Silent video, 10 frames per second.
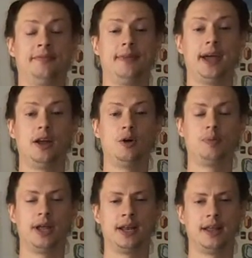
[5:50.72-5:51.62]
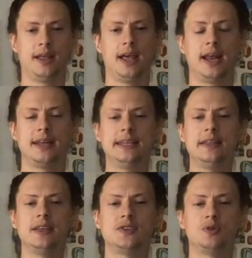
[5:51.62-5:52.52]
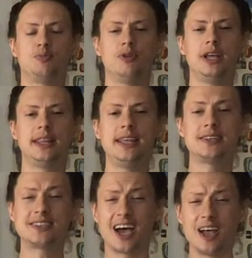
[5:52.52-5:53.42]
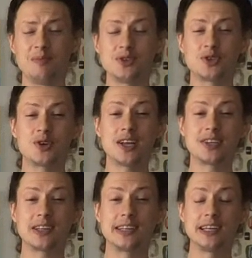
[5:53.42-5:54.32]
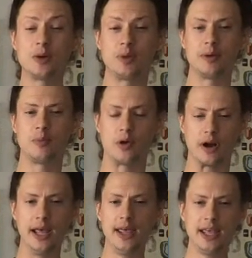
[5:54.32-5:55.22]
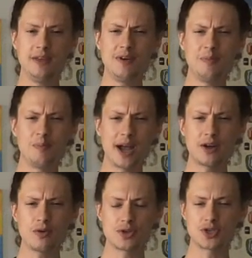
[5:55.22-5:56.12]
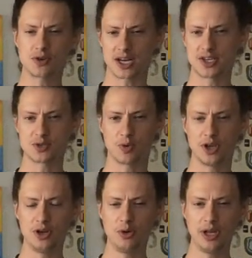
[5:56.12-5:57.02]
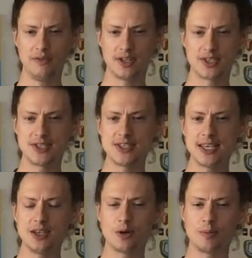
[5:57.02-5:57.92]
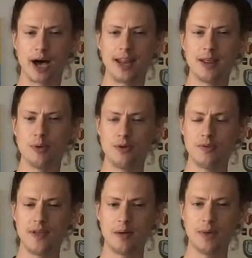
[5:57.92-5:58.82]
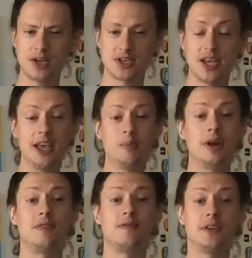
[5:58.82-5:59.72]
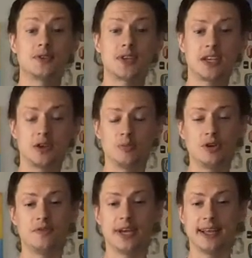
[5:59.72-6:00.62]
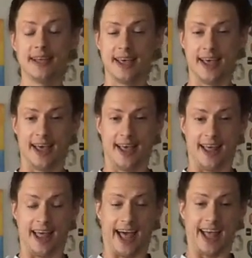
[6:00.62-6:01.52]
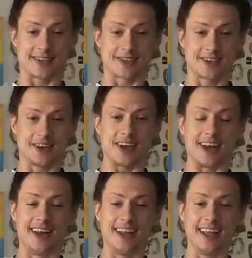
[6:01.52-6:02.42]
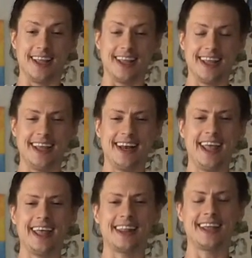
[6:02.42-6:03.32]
and open. And ideally, as you breathe, each time you stretch a little bit more, even micro stretches where you don't even see your body move that much, but it feels like you're moving, that's good. Inhaling,